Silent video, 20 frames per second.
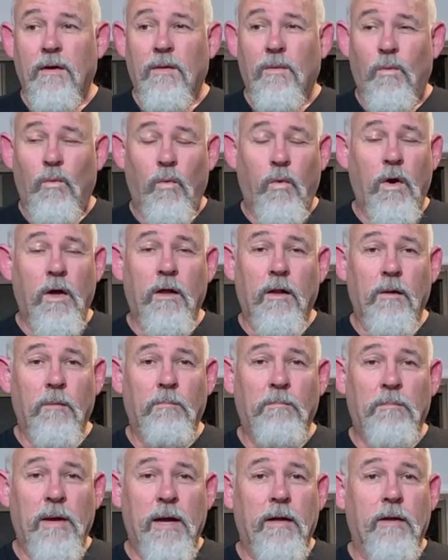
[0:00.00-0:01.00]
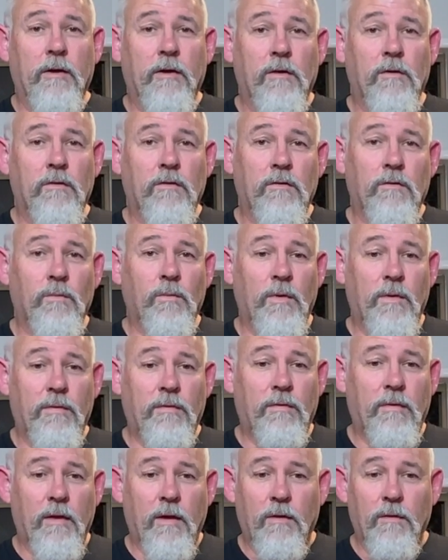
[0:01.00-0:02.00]
well balanced
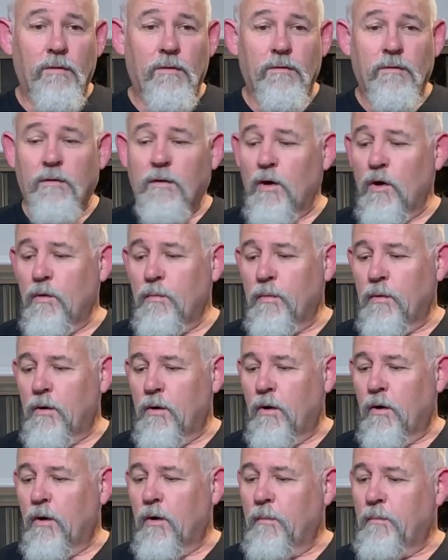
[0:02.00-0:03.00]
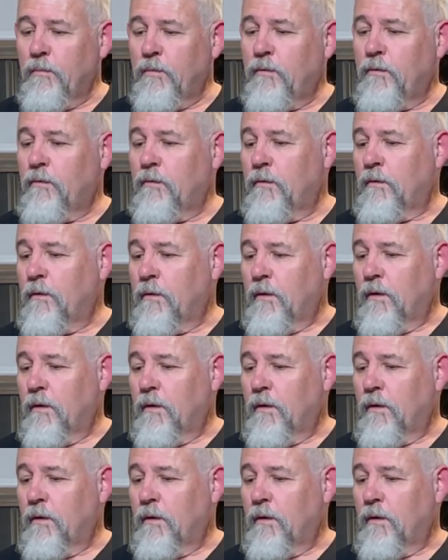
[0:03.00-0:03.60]
with those noble hops.